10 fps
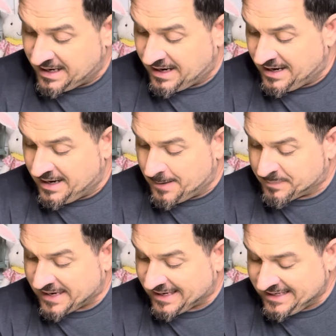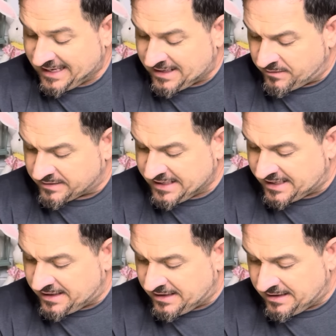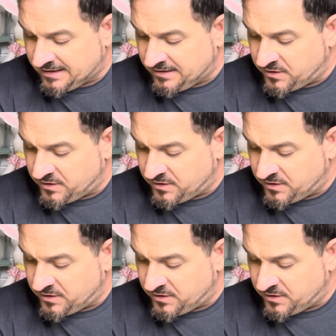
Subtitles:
Okay, kitten. Kitten,